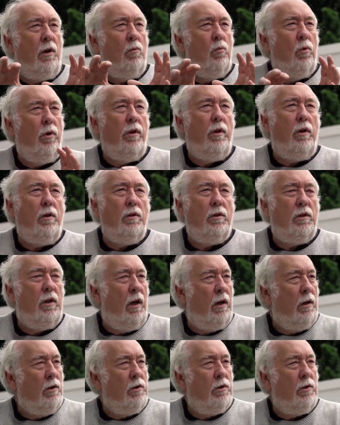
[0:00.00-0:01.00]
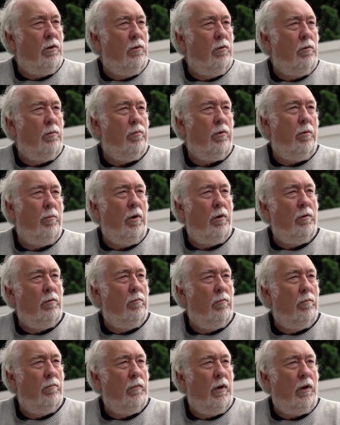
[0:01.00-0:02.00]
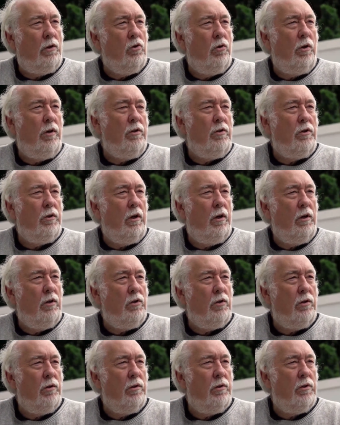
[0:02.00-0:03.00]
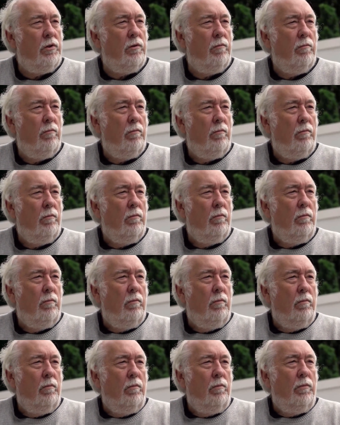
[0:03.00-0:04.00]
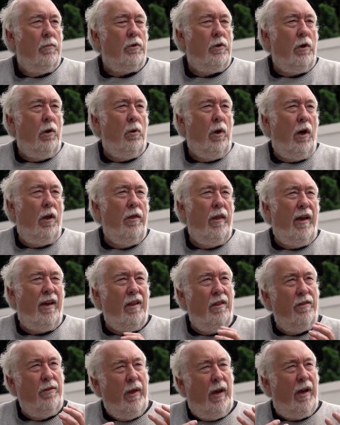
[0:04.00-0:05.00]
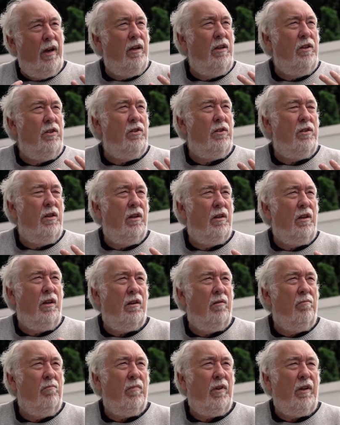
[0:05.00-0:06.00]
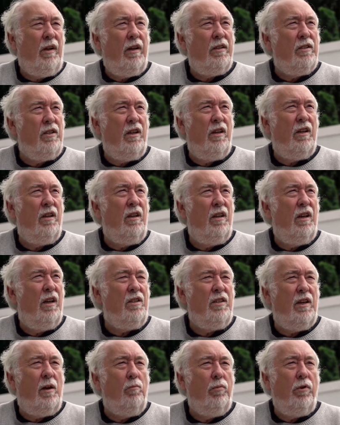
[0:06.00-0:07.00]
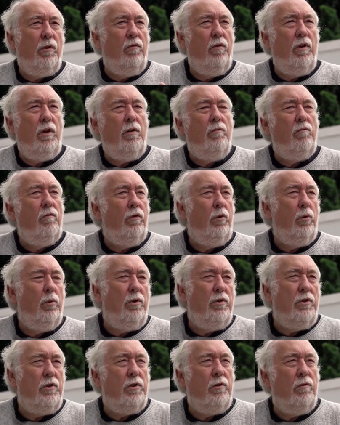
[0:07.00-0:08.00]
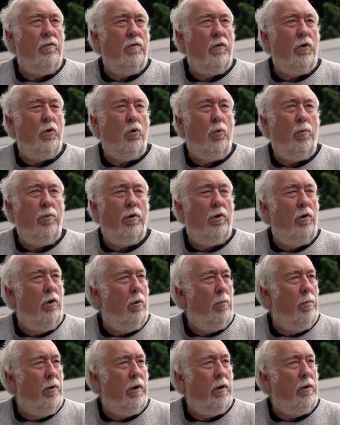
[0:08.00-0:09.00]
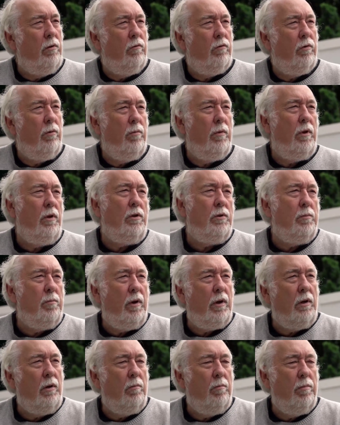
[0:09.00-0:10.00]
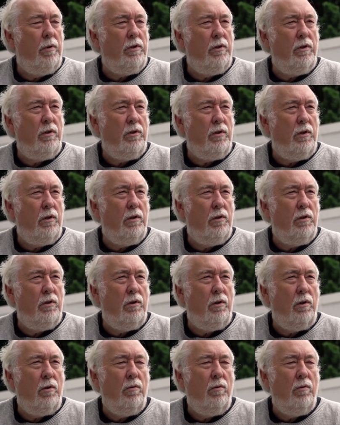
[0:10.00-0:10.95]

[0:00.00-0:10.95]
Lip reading: up within DEC to promote natural installations. So, and that is a classic example of the influence of corporate lobbying from these big businesses.